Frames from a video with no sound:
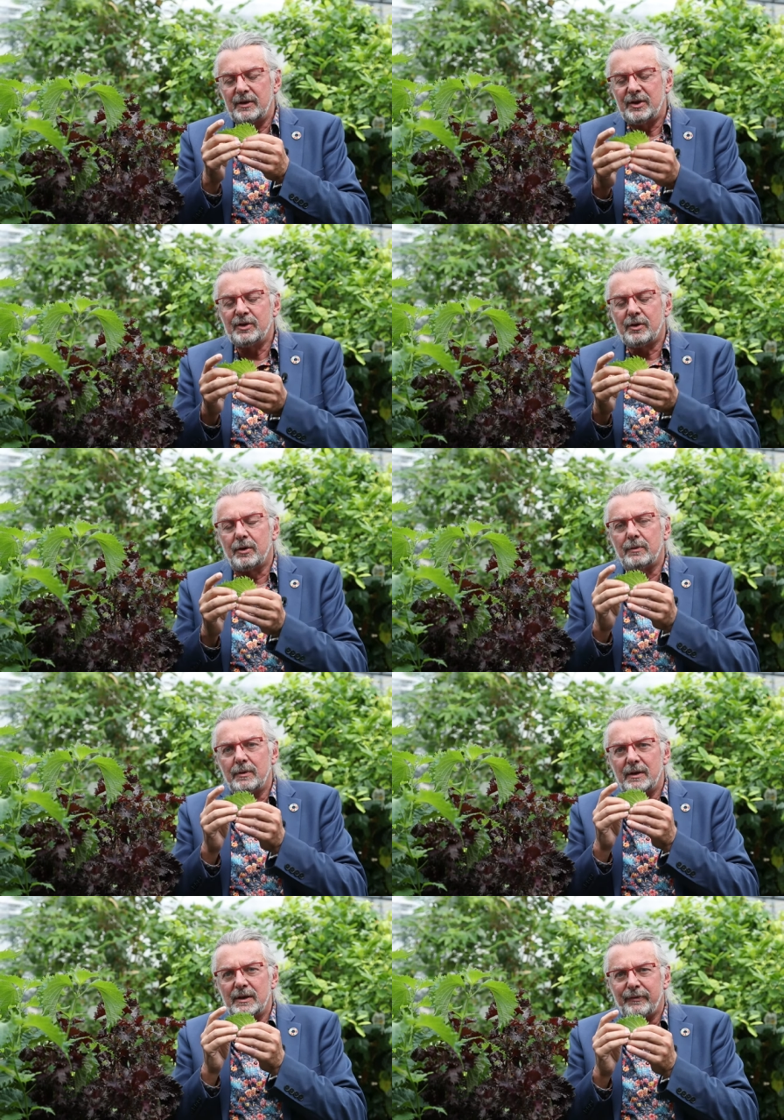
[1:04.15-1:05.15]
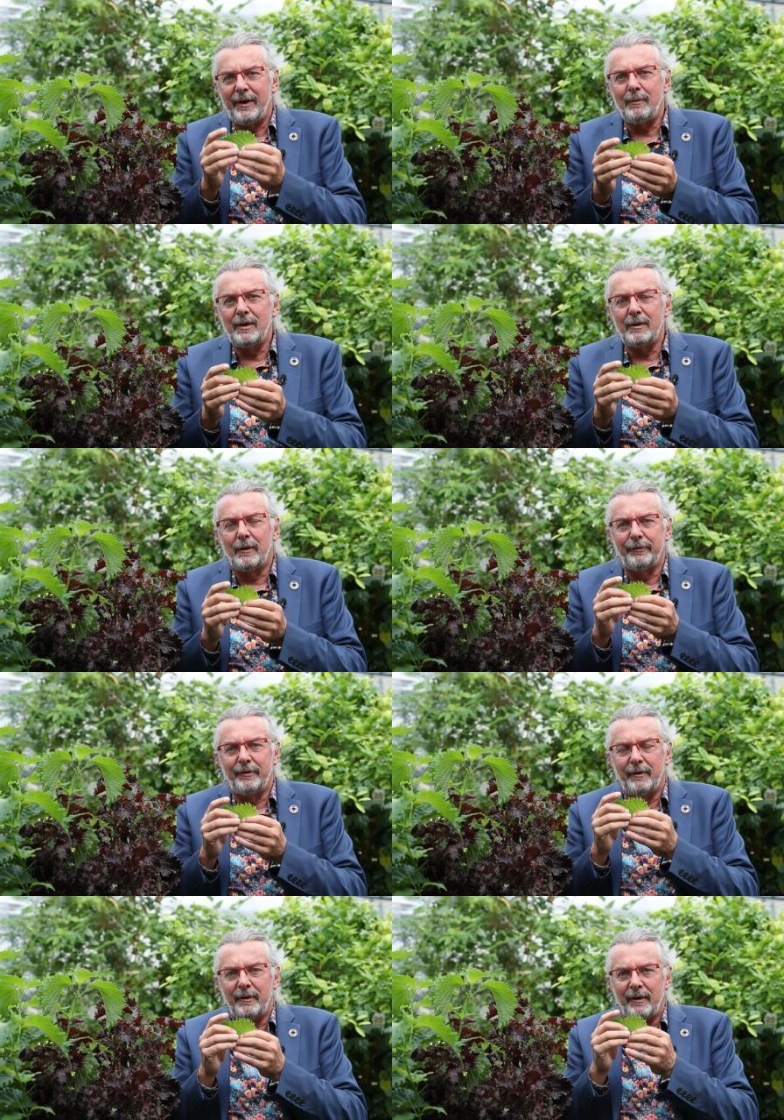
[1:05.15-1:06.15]
Shiso is family of
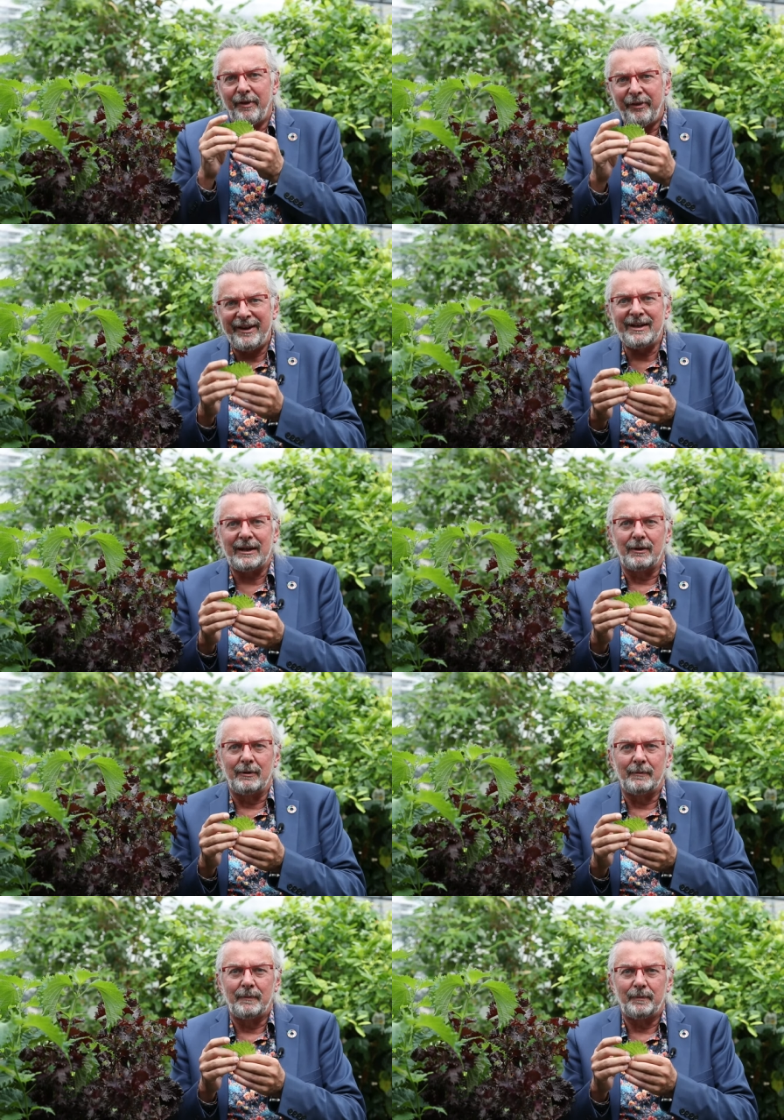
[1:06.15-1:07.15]
the thin nettle.